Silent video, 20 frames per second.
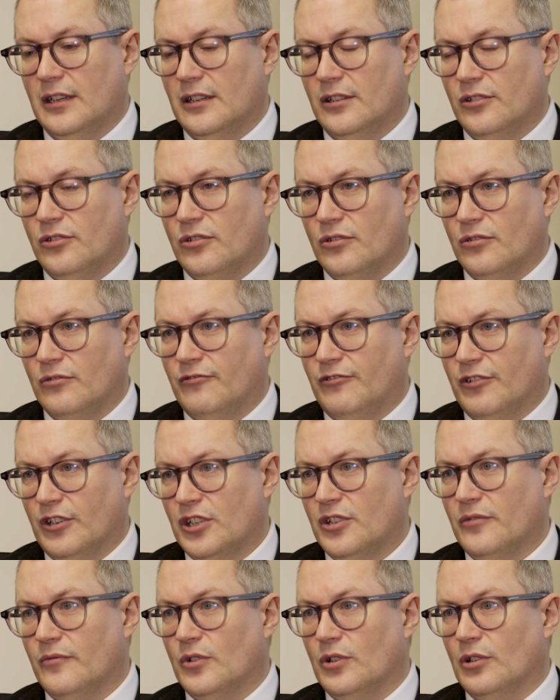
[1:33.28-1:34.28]
So
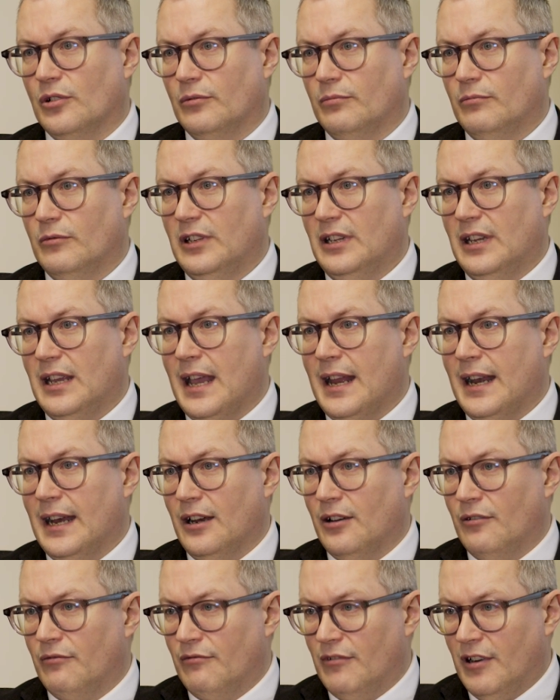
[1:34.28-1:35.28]
first of all, getting
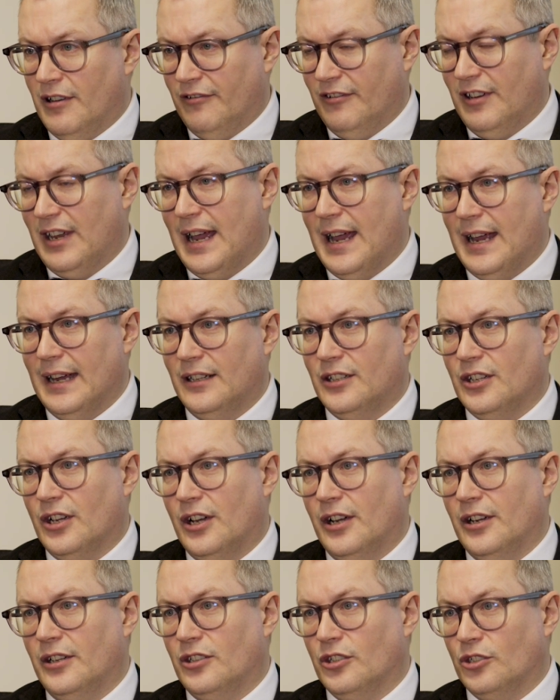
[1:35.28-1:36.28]
a rough guide to
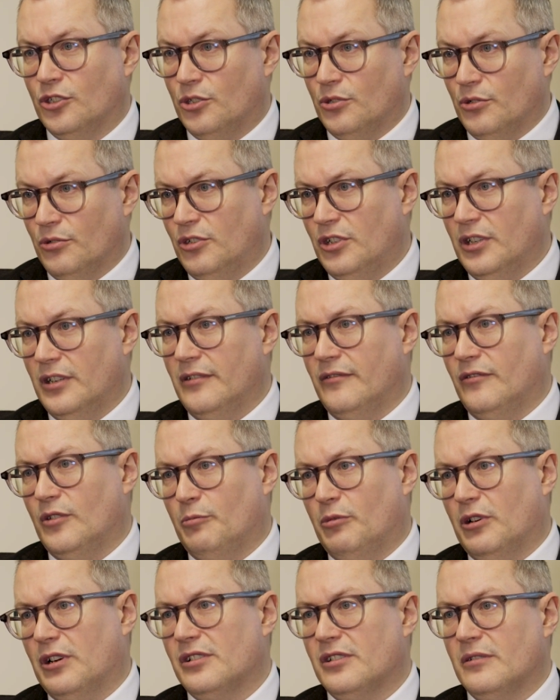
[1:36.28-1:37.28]
how dissociative the
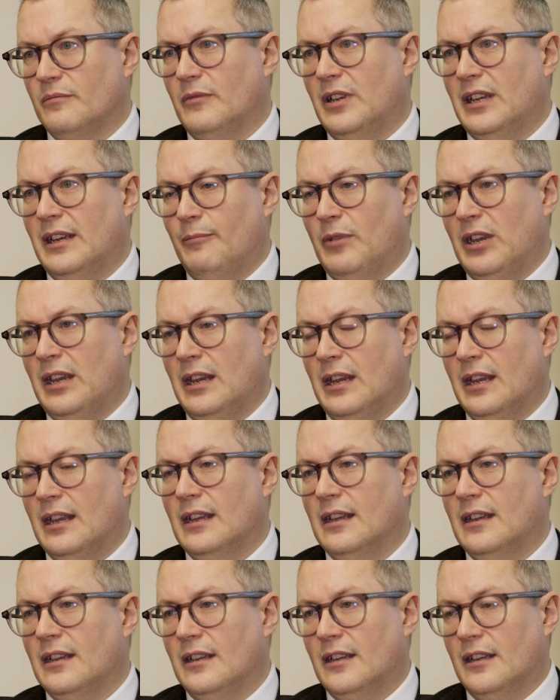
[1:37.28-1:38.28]
person may be,
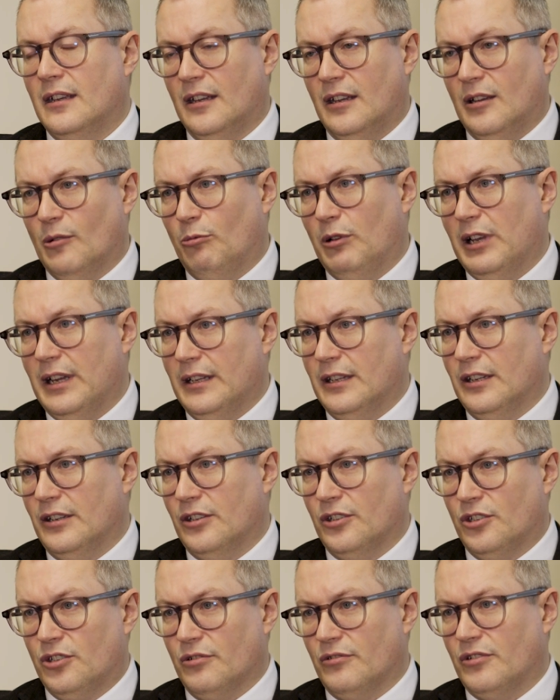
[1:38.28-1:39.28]
complete the
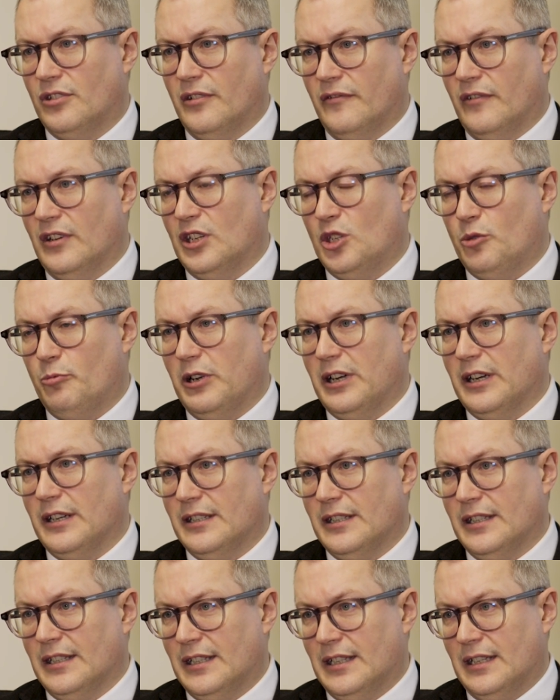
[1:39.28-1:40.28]
dissociative
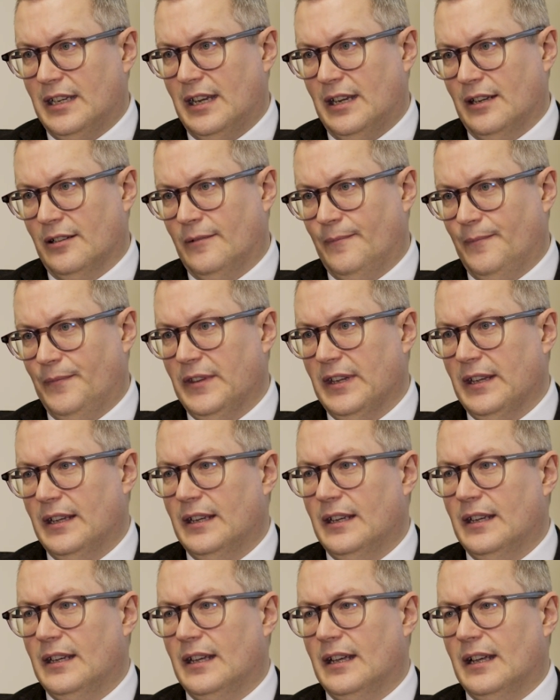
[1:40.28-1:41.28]
experiences scale.
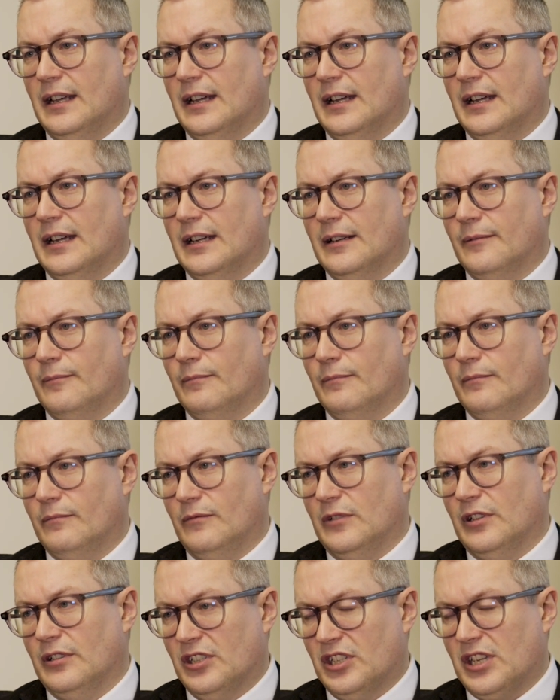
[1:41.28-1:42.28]

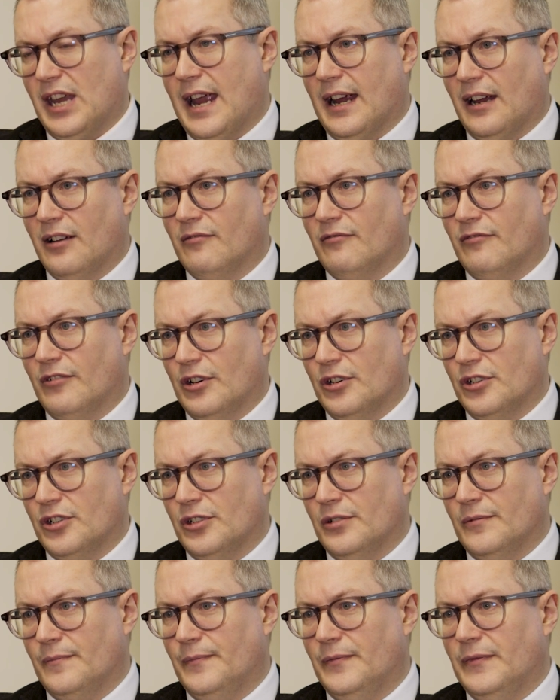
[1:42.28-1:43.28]
The second
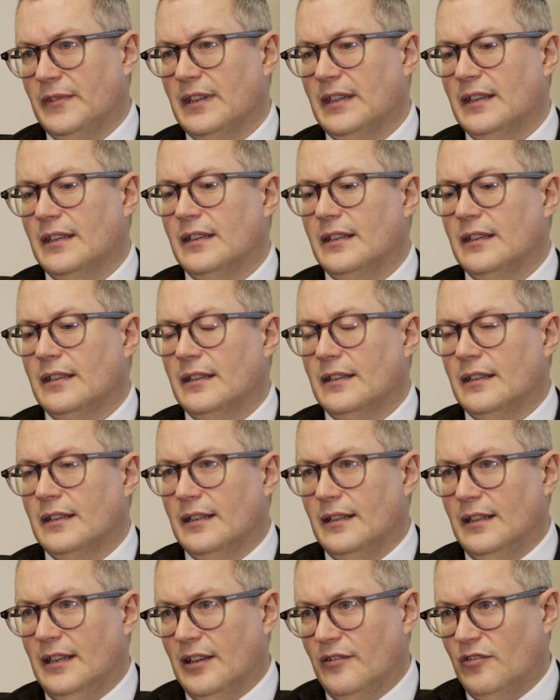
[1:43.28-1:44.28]
version
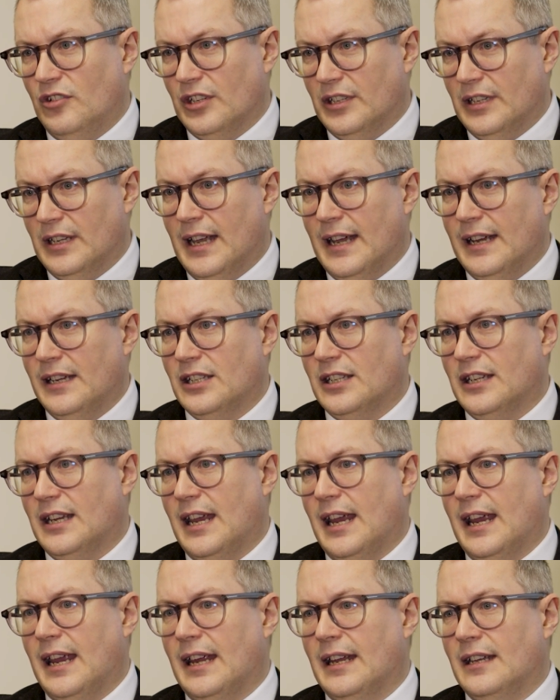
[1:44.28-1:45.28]
gives you a nice
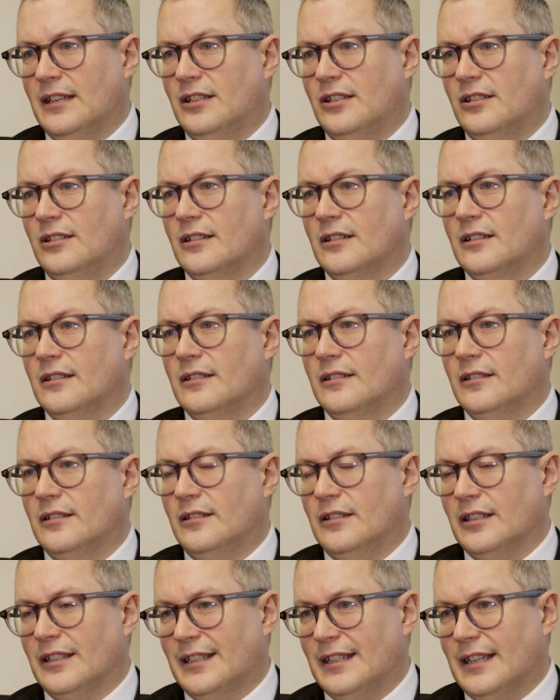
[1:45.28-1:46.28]
gauge
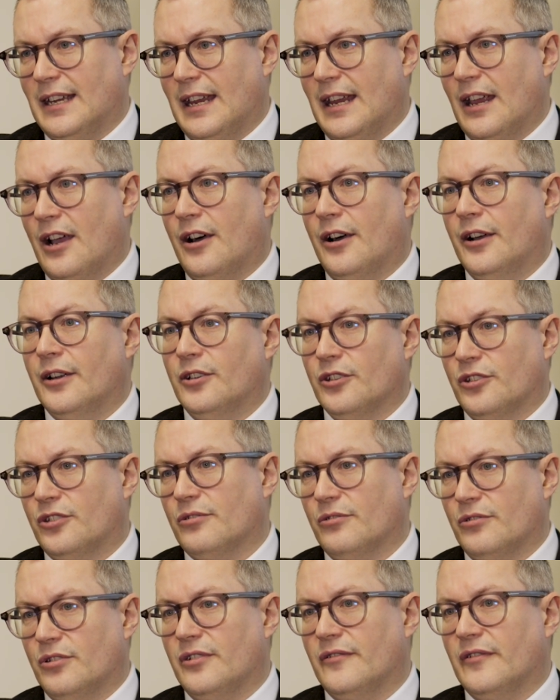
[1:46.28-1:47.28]
to see how
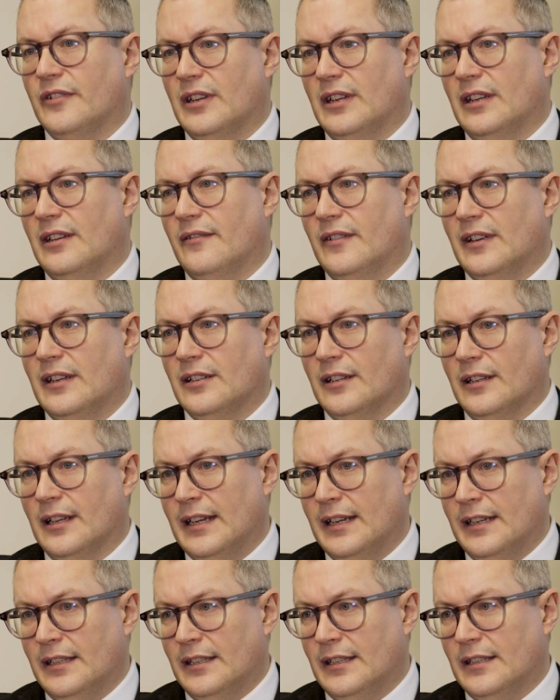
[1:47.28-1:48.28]
dissociative an individual
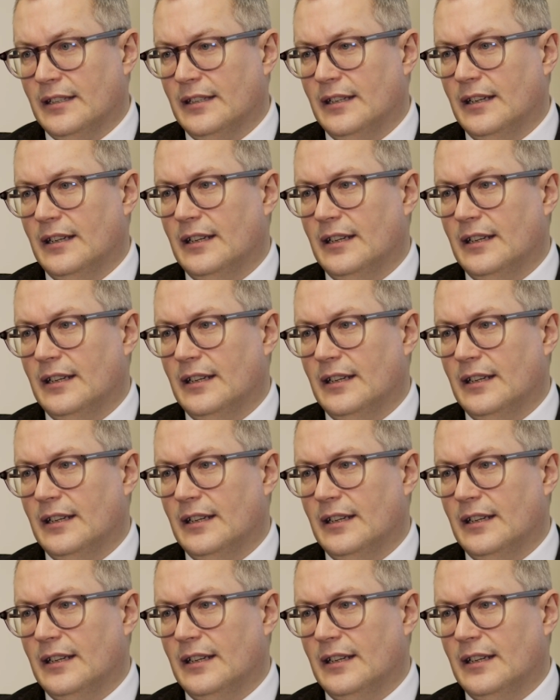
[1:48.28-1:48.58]
is.